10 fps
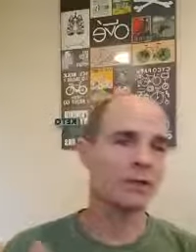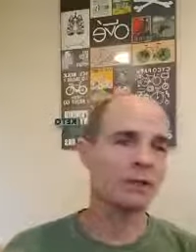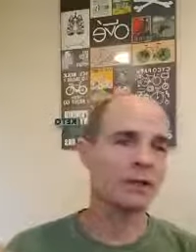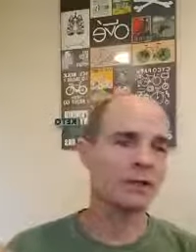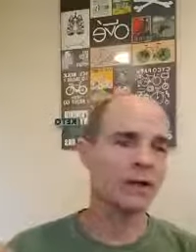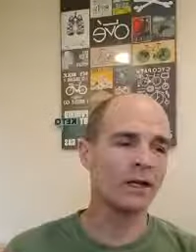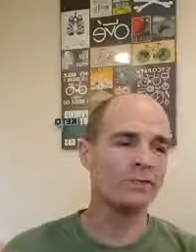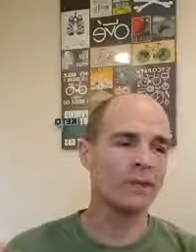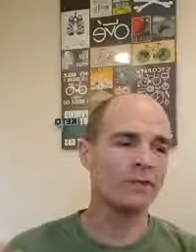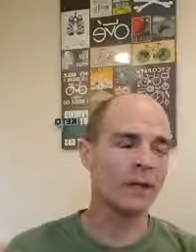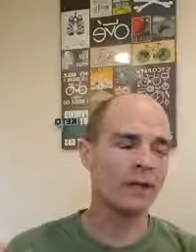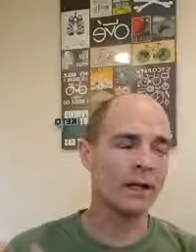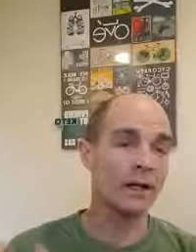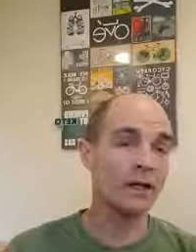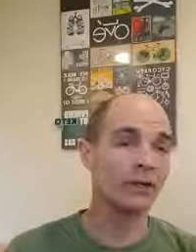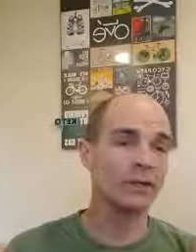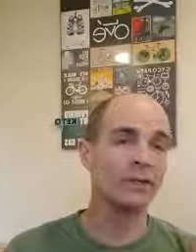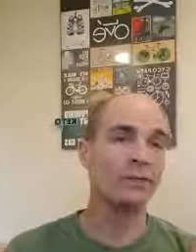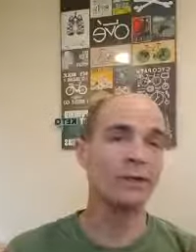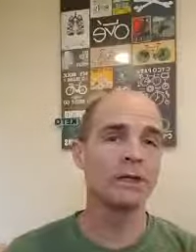but a lot of them inherently
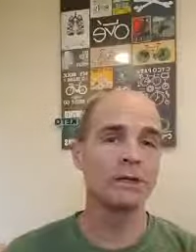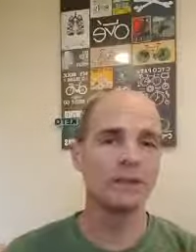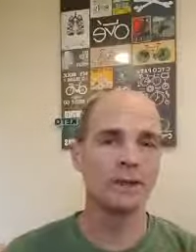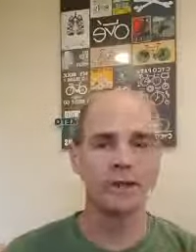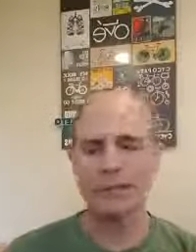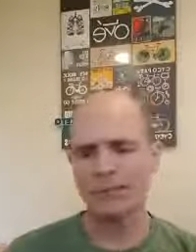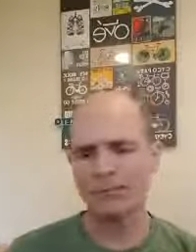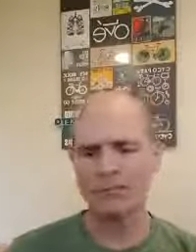weaken the body.